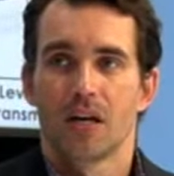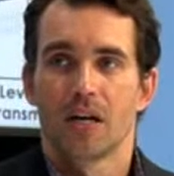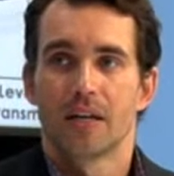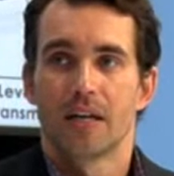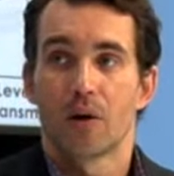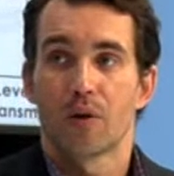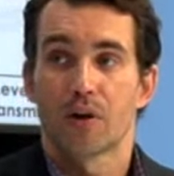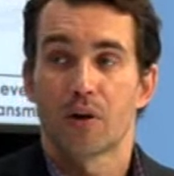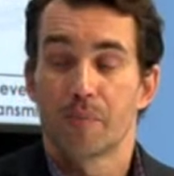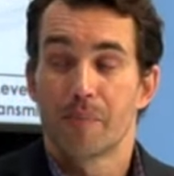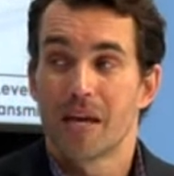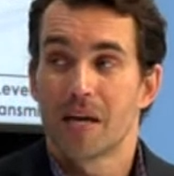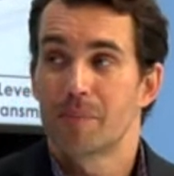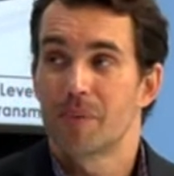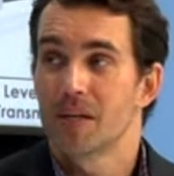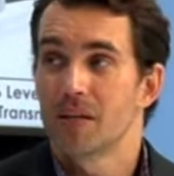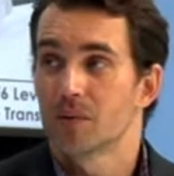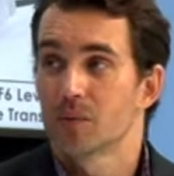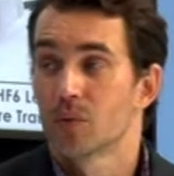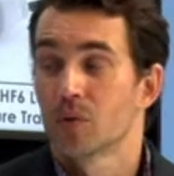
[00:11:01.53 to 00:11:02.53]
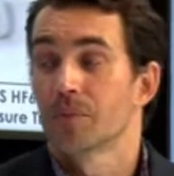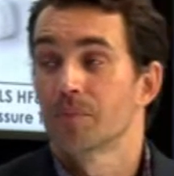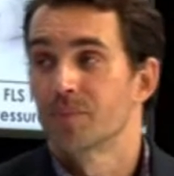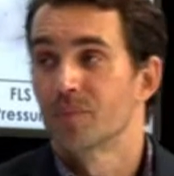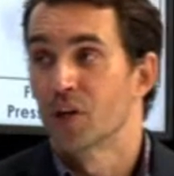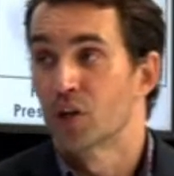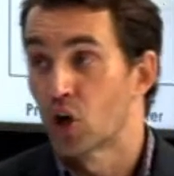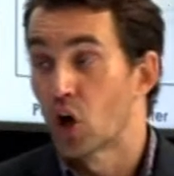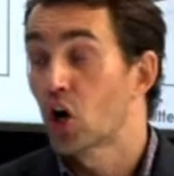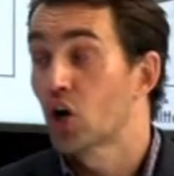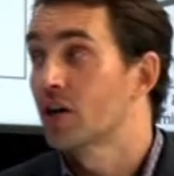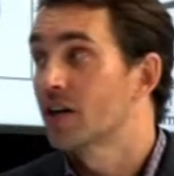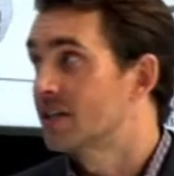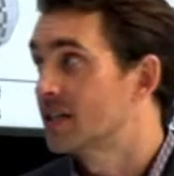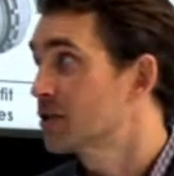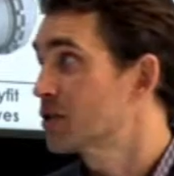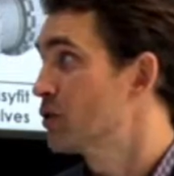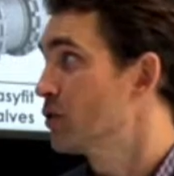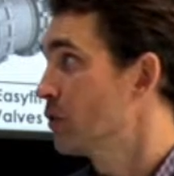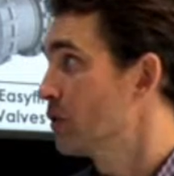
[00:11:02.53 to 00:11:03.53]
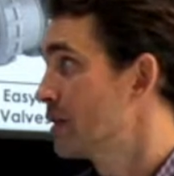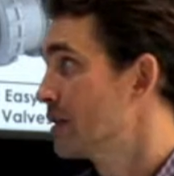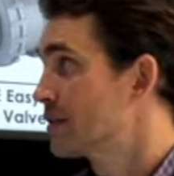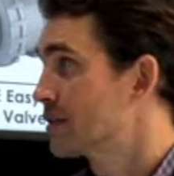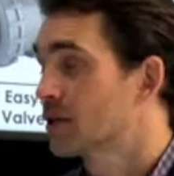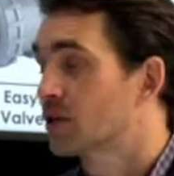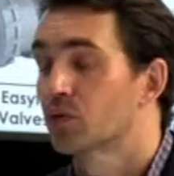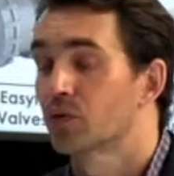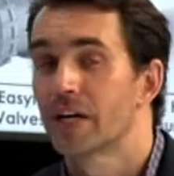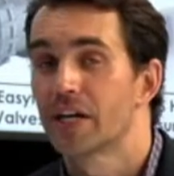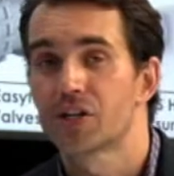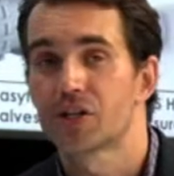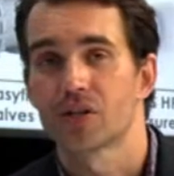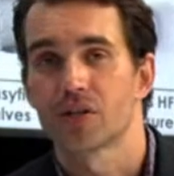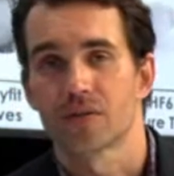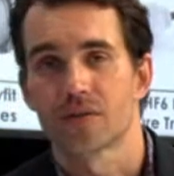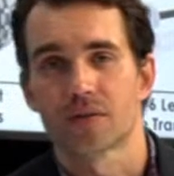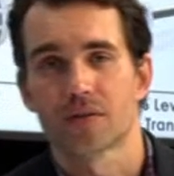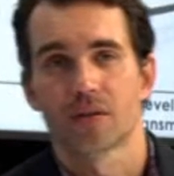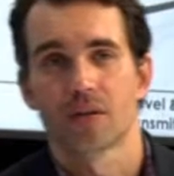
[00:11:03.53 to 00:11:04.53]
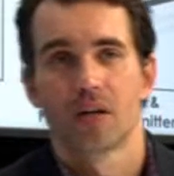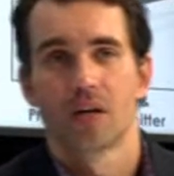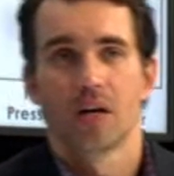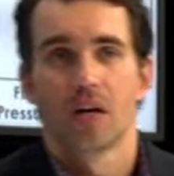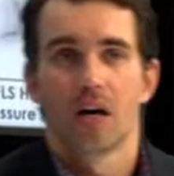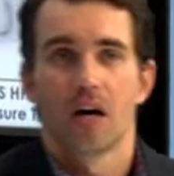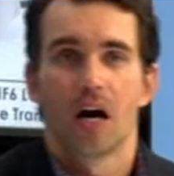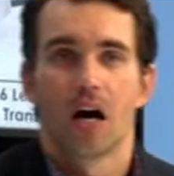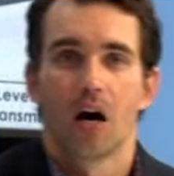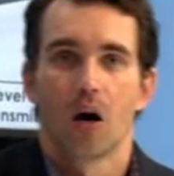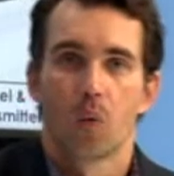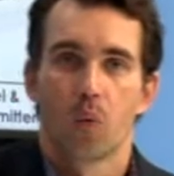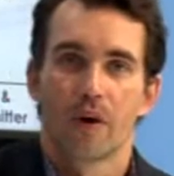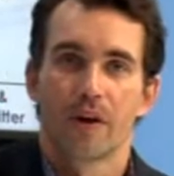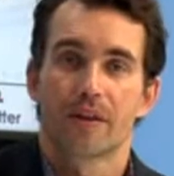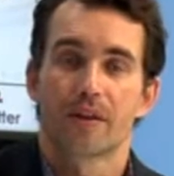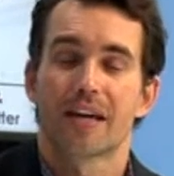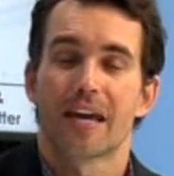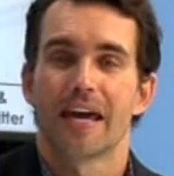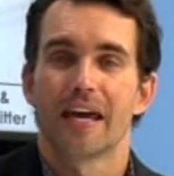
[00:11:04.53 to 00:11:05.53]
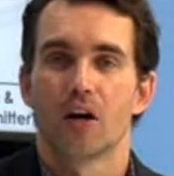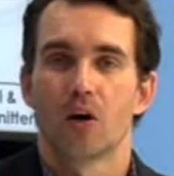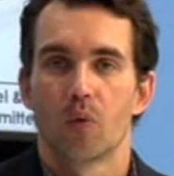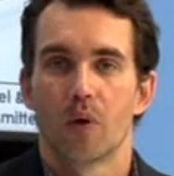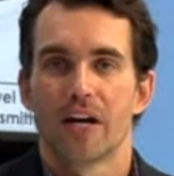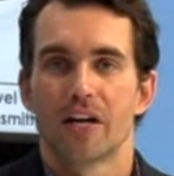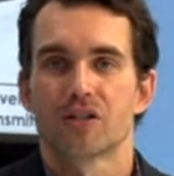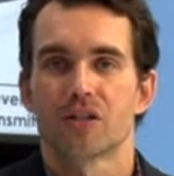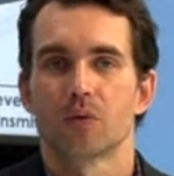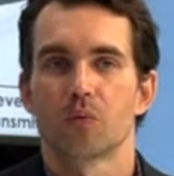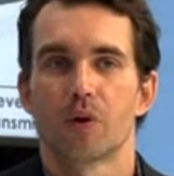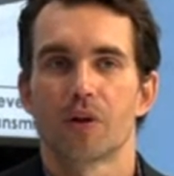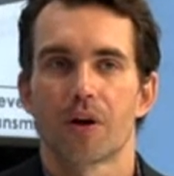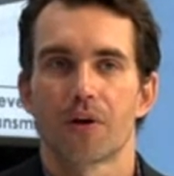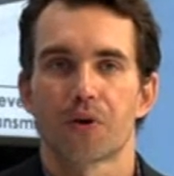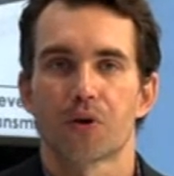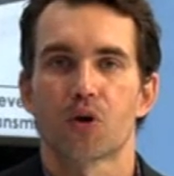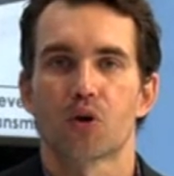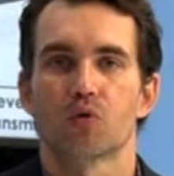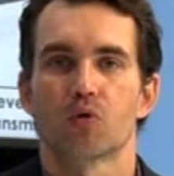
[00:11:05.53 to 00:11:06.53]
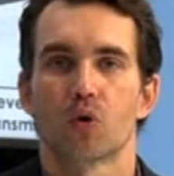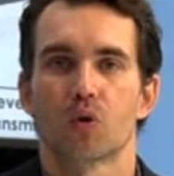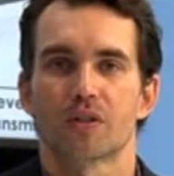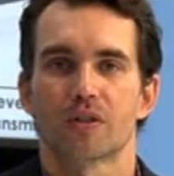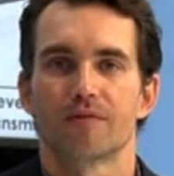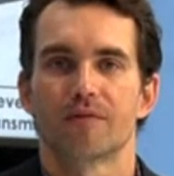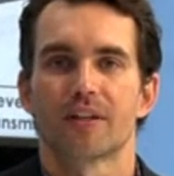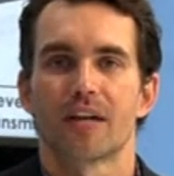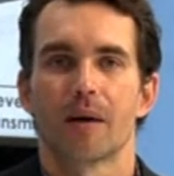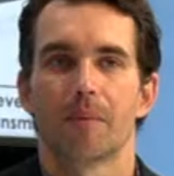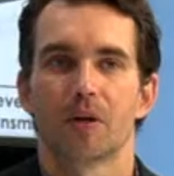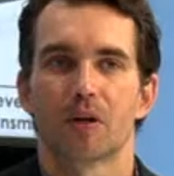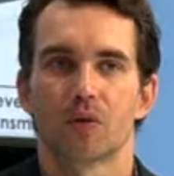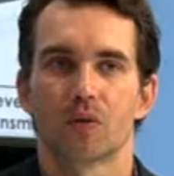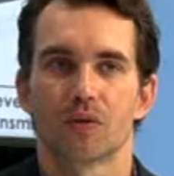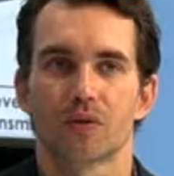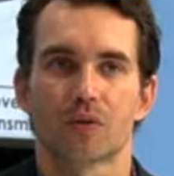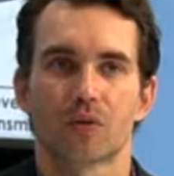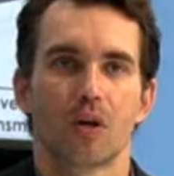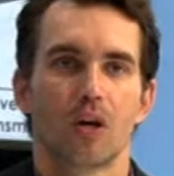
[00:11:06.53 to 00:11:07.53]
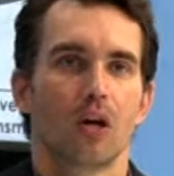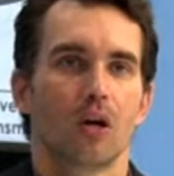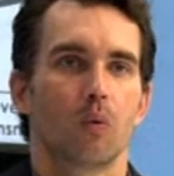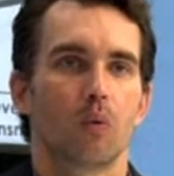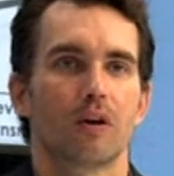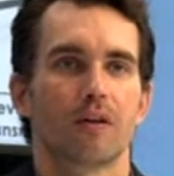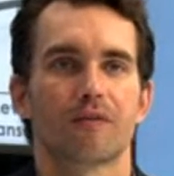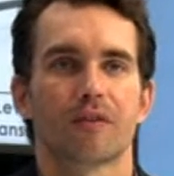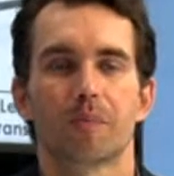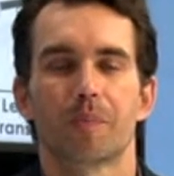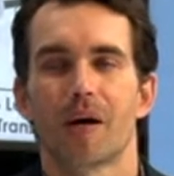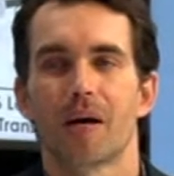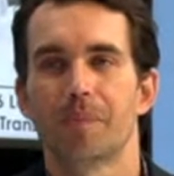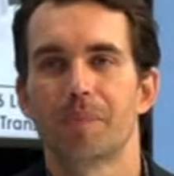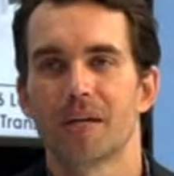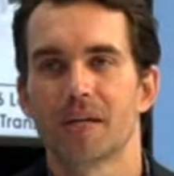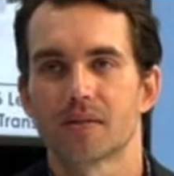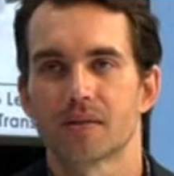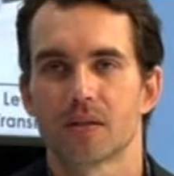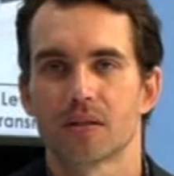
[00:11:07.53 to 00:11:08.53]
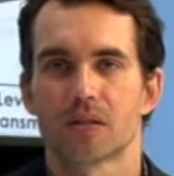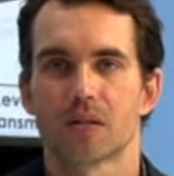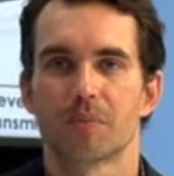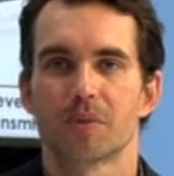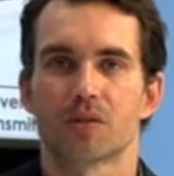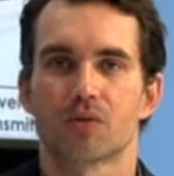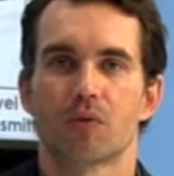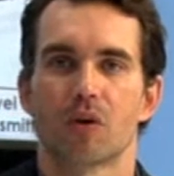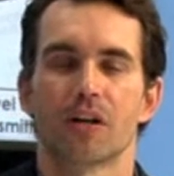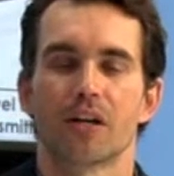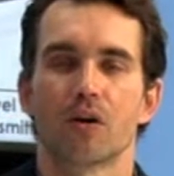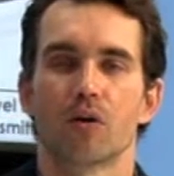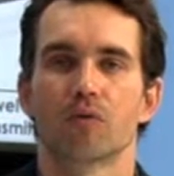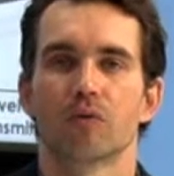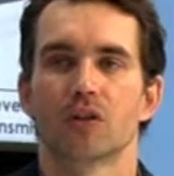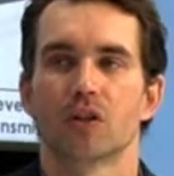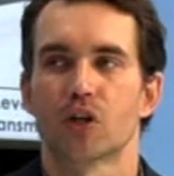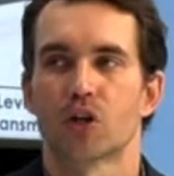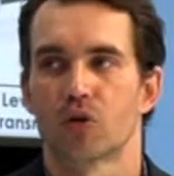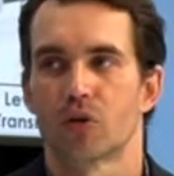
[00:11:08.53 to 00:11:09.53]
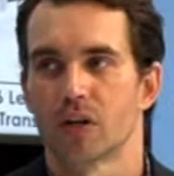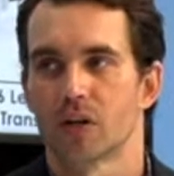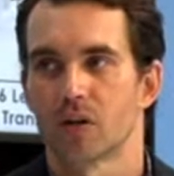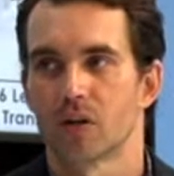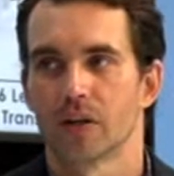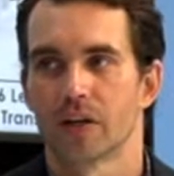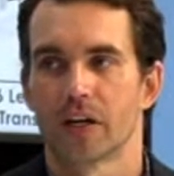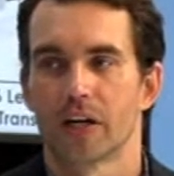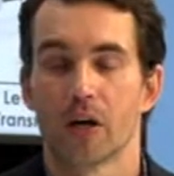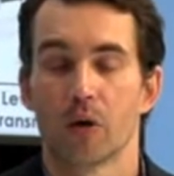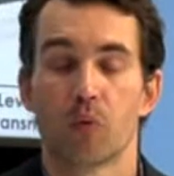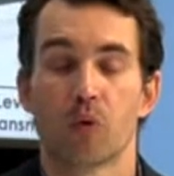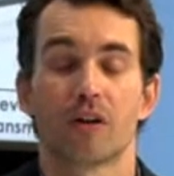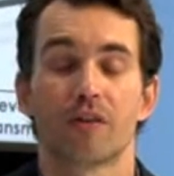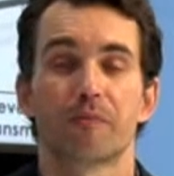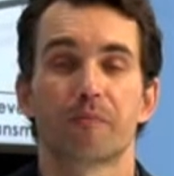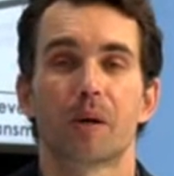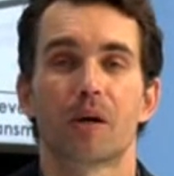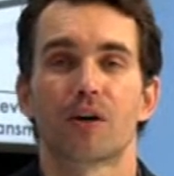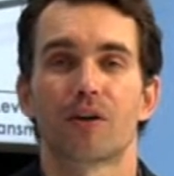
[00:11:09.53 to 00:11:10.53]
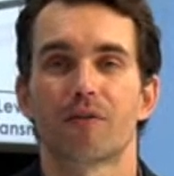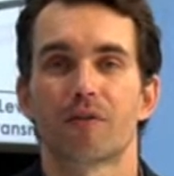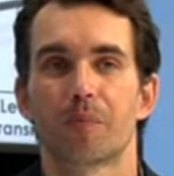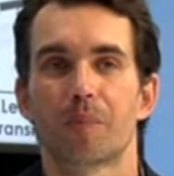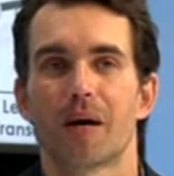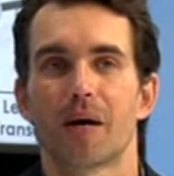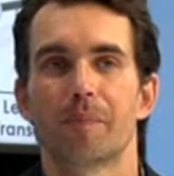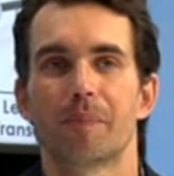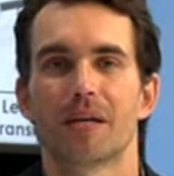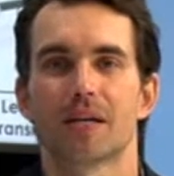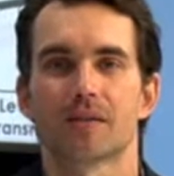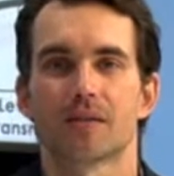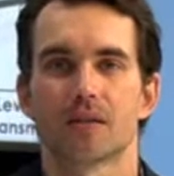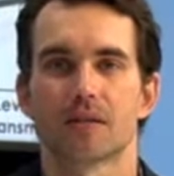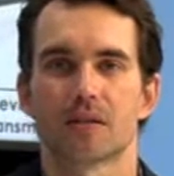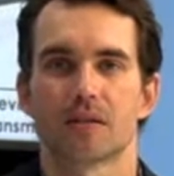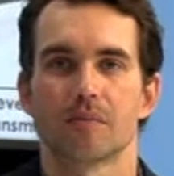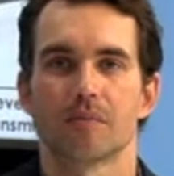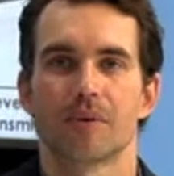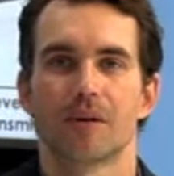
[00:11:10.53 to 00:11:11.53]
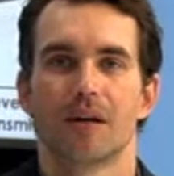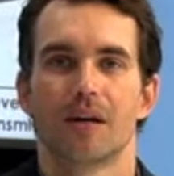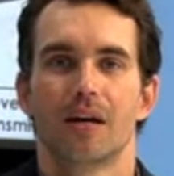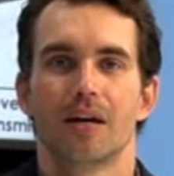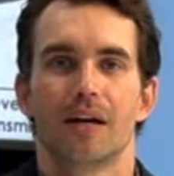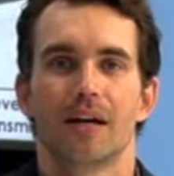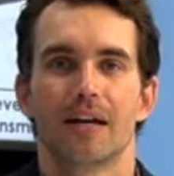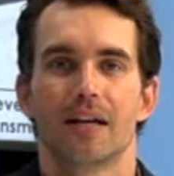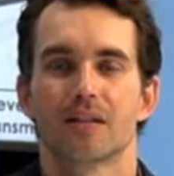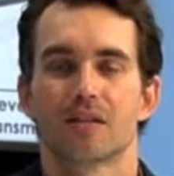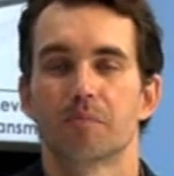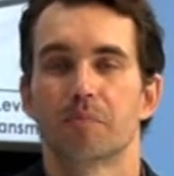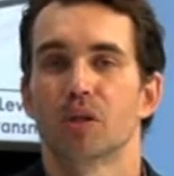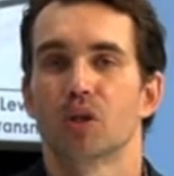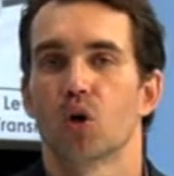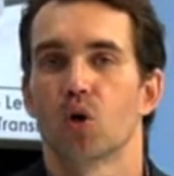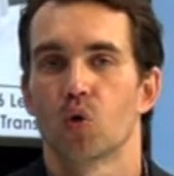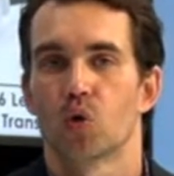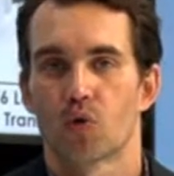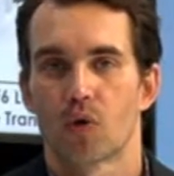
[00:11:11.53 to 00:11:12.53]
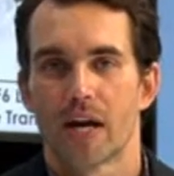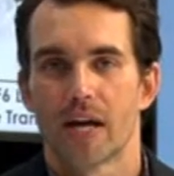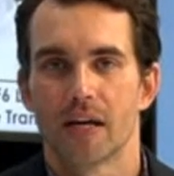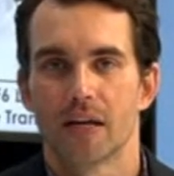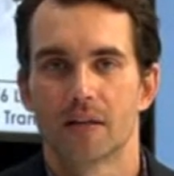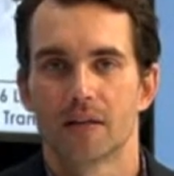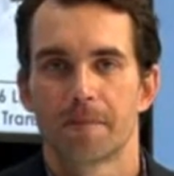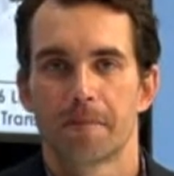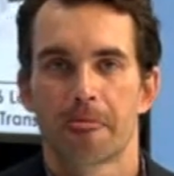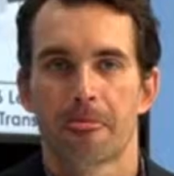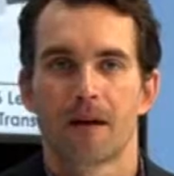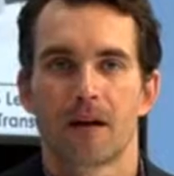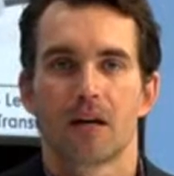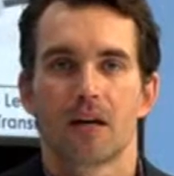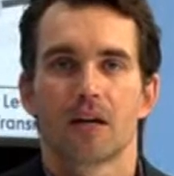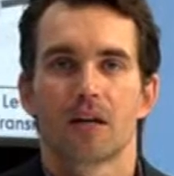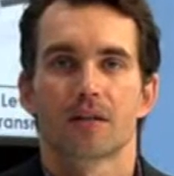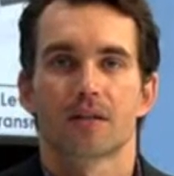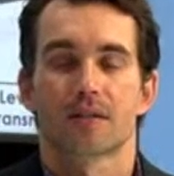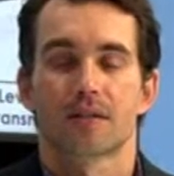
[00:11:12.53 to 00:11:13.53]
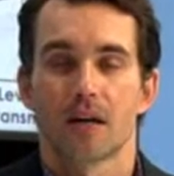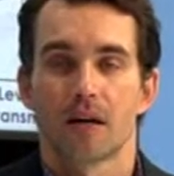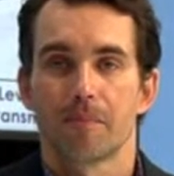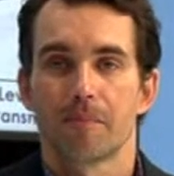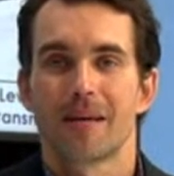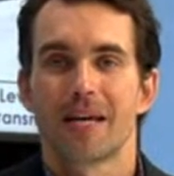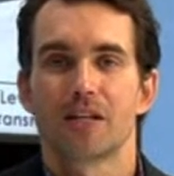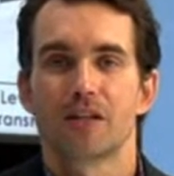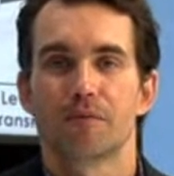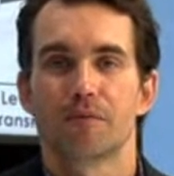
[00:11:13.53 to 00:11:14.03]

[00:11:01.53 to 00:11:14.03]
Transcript: Now, there are additional considerations with KOH and with other corrosive chemicals. What if the piping system is running over a critical area? What if part of the piping system is below grade? Some